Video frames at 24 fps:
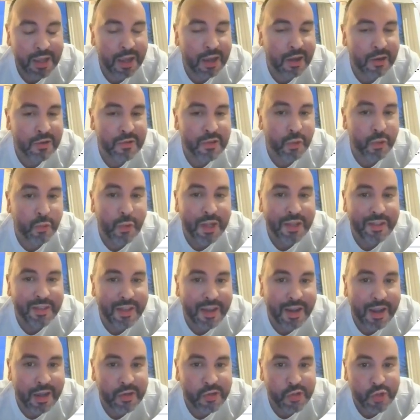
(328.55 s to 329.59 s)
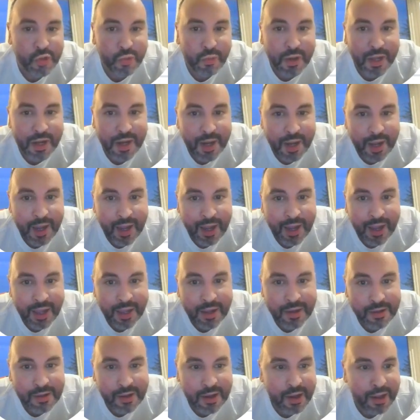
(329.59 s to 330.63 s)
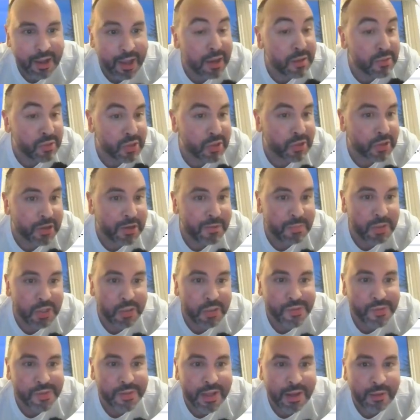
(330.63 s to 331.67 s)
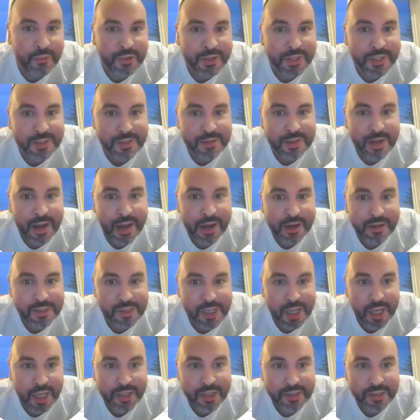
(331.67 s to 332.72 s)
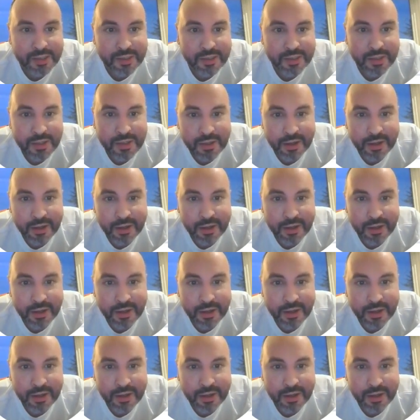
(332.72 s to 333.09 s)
The one thing I do want to add, and you're going to be using that with the stock settings.